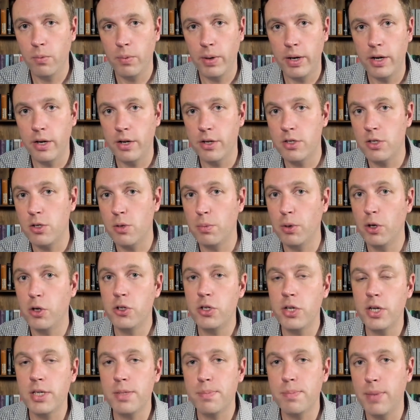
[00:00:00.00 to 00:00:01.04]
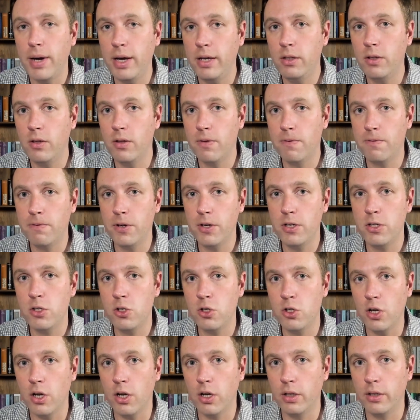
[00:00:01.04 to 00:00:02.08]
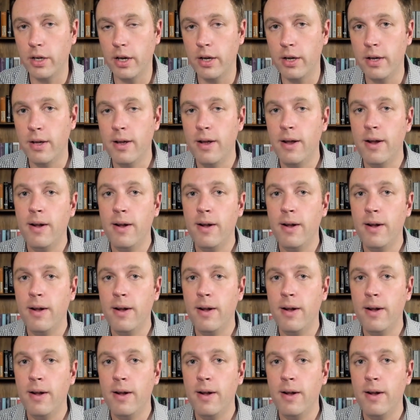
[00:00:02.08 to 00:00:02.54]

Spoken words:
distribution is made to the first shareholder,